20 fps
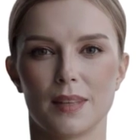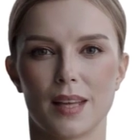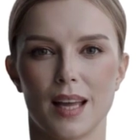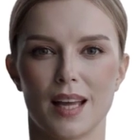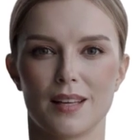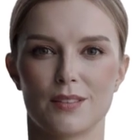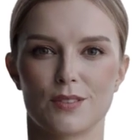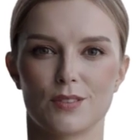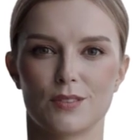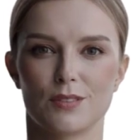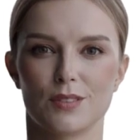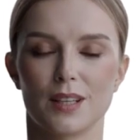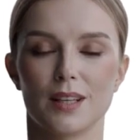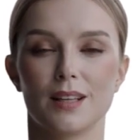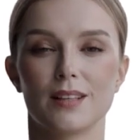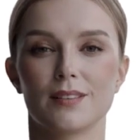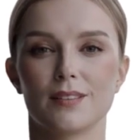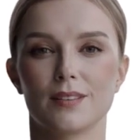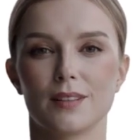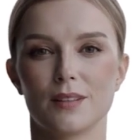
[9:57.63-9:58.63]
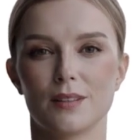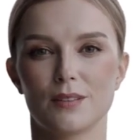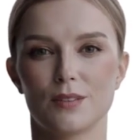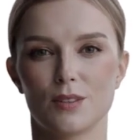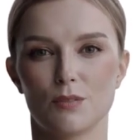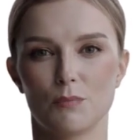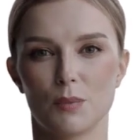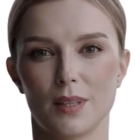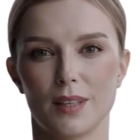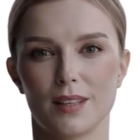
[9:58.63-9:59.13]
Exercise,
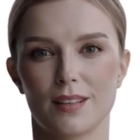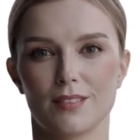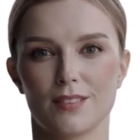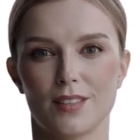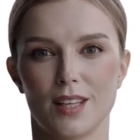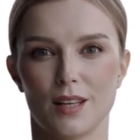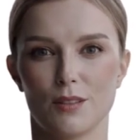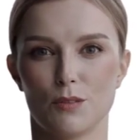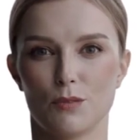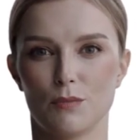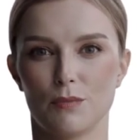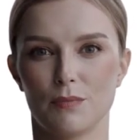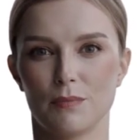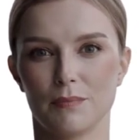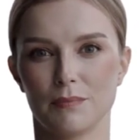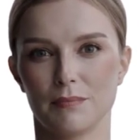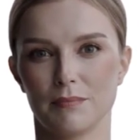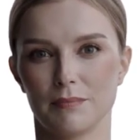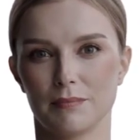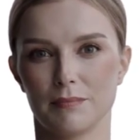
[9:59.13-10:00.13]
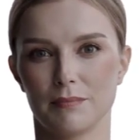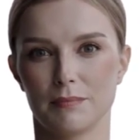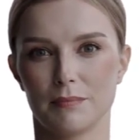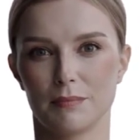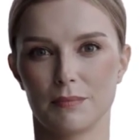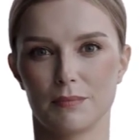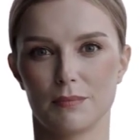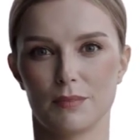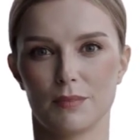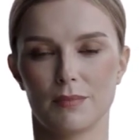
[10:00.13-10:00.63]
spinning circle.
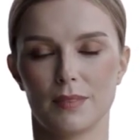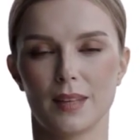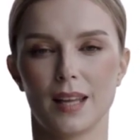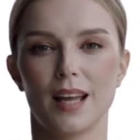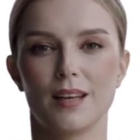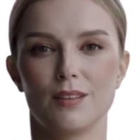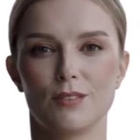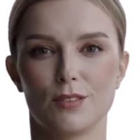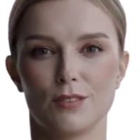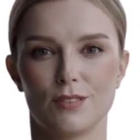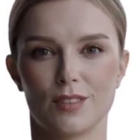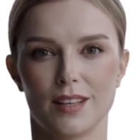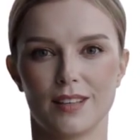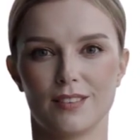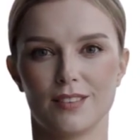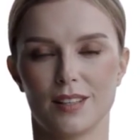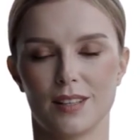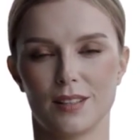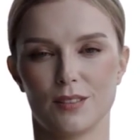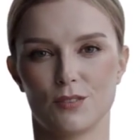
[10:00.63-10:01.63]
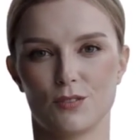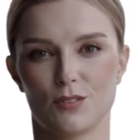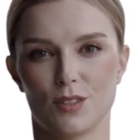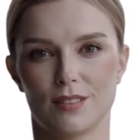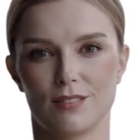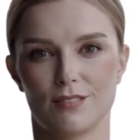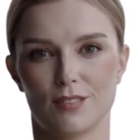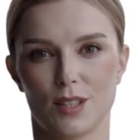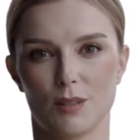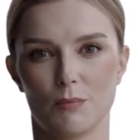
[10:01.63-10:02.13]
The exercise
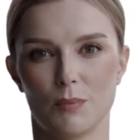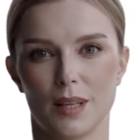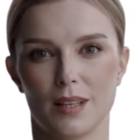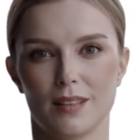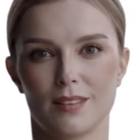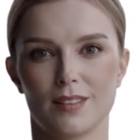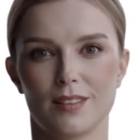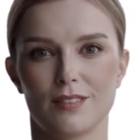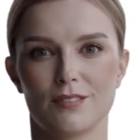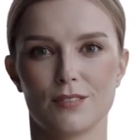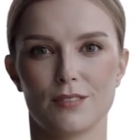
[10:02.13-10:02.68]
illustrates the ability